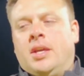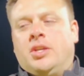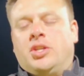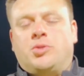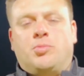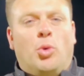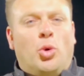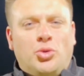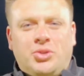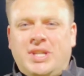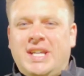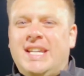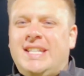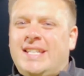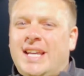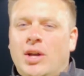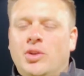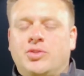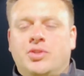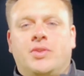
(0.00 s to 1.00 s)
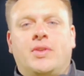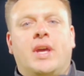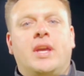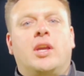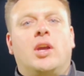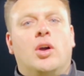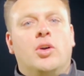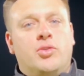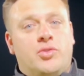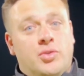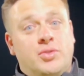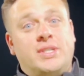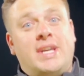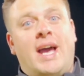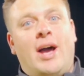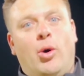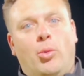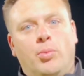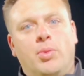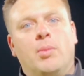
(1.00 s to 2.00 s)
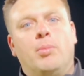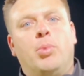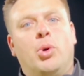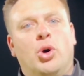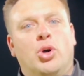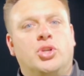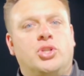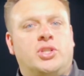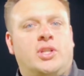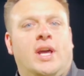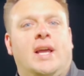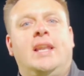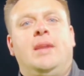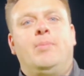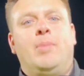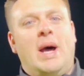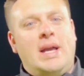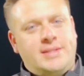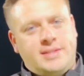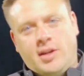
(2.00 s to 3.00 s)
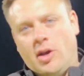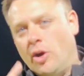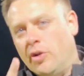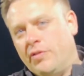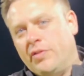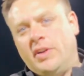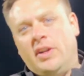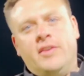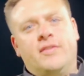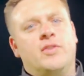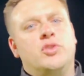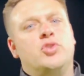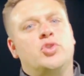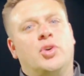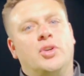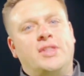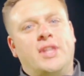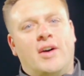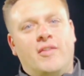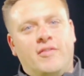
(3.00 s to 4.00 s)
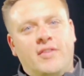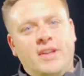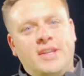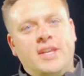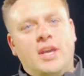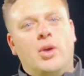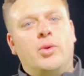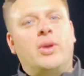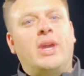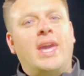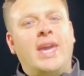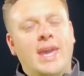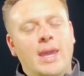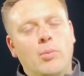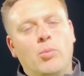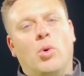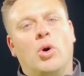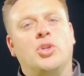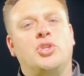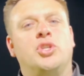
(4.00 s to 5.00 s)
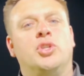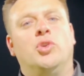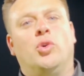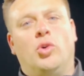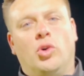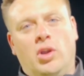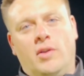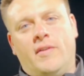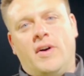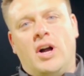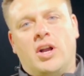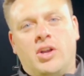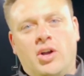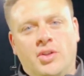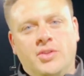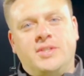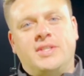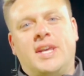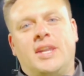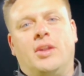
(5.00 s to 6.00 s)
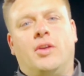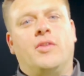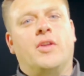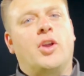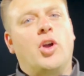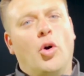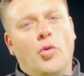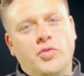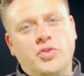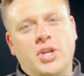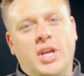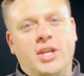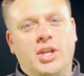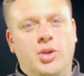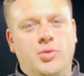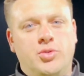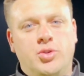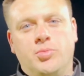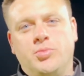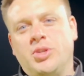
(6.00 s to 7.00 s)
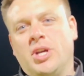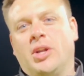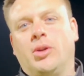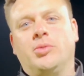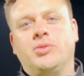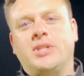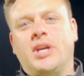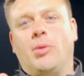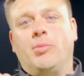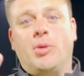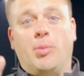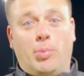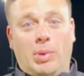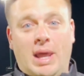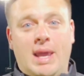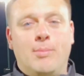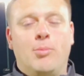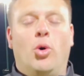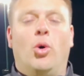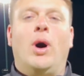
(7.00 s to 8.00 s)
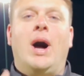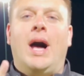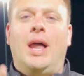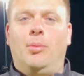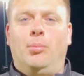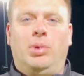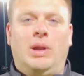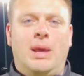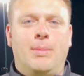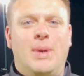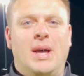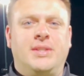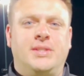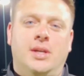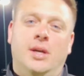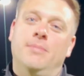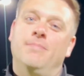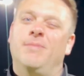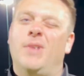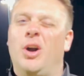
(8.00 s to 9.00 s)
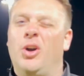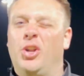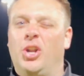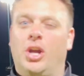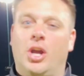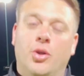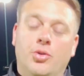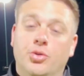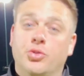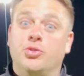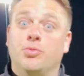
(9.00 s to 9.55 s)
small details that they go through to help them putt slightly better. Hopefully you've enjoyed that video. Keep watching all of our content on the Golf Shake YouTube channel to help you play more and play better. I'm going to go do